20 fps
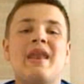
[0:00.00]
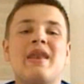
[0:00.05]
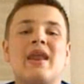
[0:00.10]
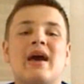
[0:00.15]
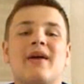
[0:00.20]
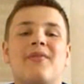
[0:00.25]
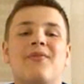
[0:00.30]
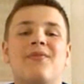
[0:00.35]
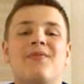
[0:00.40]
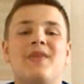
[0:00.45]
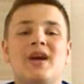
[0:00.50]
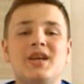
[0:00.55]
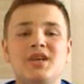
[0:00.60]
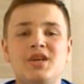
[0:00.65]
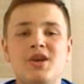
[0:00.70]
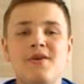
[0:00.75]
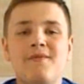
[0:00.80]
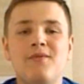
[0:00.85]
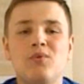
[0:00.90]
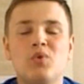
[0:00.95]
Now,
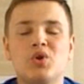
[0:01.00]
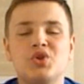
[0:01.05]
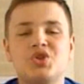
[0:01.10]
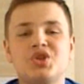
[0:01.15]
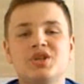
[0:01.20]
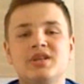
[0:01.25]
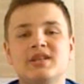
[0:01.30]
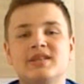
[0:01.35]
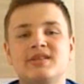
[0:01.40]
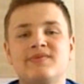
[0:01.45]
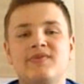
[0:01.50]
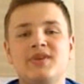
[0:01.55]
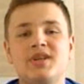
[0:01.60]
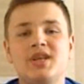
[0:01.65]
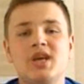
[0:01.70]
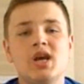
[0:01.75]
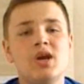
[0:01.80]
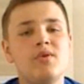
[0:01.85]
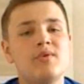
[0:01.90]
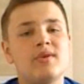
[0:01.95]
thank you for watching this
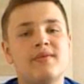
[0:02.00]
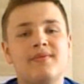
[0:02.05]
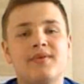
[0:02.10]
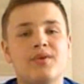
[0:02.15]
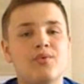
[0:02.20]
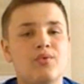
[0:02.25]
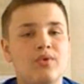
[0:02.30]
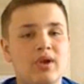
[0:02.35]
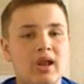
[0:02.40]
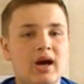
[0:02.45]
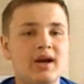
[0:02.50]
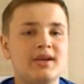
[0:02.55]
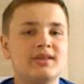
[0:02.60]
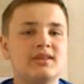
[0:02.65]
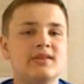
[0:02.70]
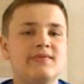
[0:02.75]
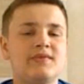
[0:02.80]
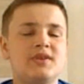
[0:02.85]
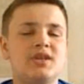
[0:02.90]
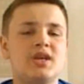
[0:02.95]
video. If you
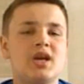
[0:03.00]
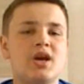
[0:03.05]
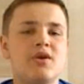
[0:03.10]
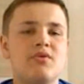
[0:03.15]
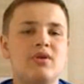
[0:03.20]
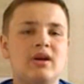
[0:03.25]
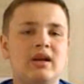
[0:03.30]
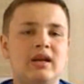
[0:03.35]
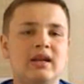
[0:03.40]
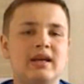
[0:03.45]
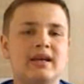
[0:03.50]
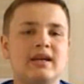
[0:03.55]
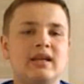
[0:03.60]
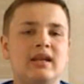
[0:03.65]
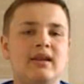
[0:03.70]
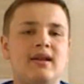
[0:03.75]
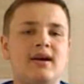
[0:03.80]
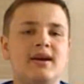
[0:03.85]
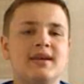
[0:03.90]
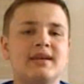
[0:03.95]
liked the video,
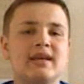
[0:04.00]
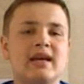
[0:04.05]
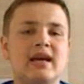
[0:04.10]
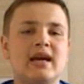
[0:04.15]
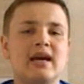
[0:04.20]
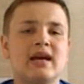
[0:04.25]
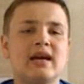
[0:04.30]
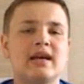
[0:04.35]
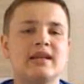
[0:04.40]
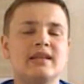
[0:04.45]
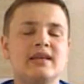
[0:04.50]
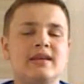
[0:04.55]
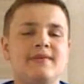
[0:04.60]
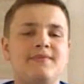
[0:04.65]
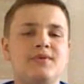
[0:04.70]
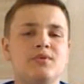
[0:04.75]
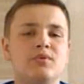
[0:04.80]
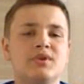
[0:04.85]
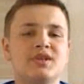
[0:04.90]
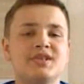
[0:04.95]
click like, and
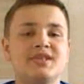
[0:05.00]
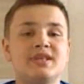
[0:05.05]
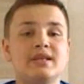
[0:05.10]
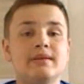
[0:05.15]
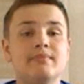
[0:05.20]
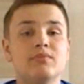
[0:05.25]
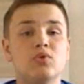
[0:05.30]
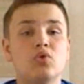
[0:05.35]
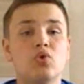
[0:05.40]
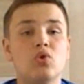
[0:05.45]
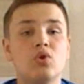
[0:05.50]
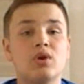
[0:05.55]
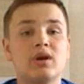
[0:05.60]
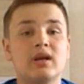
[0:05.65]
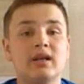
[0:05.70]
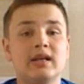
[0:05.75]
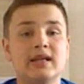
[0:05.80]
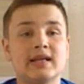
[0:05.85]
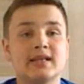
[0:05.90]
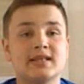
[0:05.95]
if you want to see more,
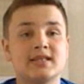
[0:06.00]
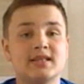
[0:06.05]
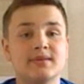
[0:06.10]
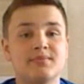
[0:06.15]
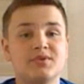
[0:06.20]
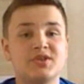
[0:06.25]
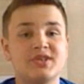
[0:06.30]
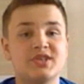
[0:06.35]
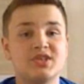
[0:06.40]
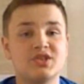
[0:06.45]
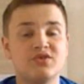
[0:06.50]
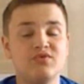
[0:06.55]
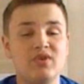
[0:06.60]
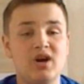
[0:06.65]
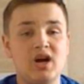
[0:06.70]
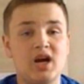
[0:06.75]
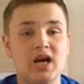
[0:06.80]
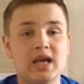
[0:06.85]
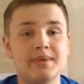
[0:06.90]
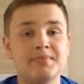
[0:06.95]
click
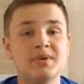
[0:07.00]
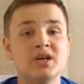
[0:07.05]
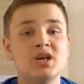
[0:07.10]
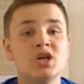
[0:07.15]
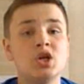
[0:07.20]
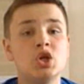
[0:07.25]
subscribe.